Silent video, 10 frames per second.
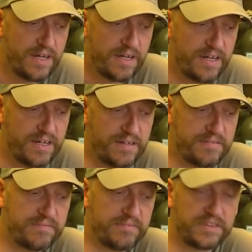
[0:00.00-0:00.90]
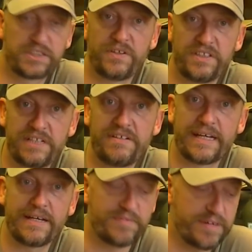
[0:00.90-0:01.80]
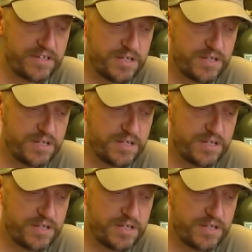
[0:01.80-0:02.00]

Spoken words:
Jerry can things.